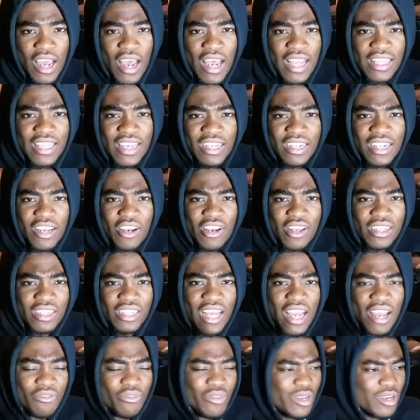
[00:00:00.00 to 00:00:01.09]
I think that,
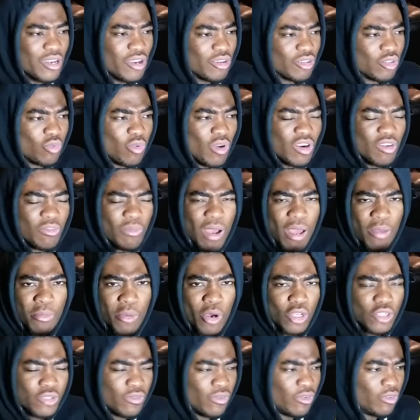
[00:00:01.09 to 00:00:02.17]
that video is one of my
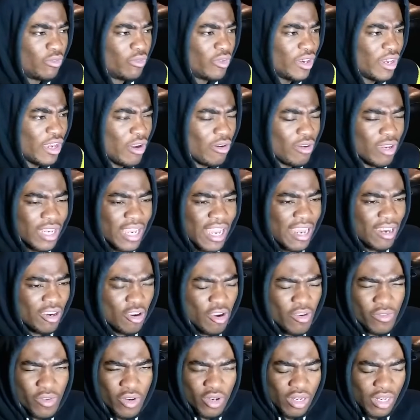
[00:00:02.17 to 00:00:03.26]
most viewed videos. It got
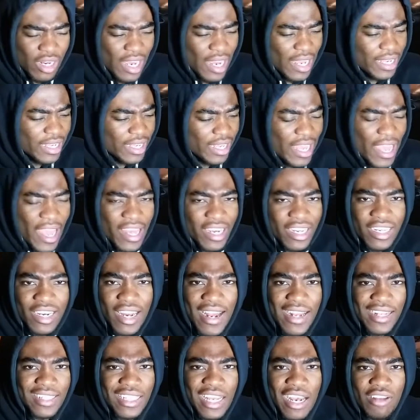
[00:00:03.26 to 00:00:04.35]
over like
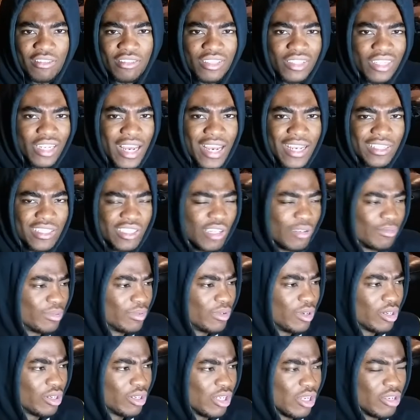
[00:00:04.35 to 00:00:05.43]
eighty-nine thousand likes,
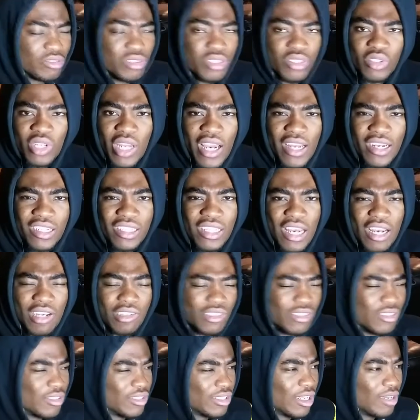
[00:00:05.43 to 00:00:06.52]
up close to ninety
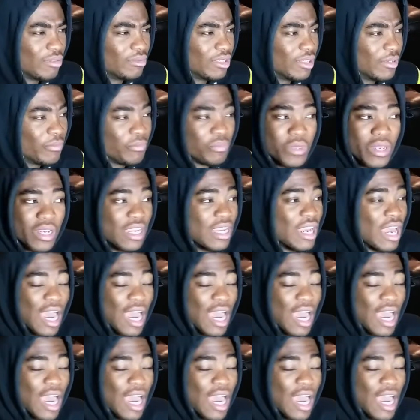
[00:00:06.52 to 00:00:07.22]
thousand or something.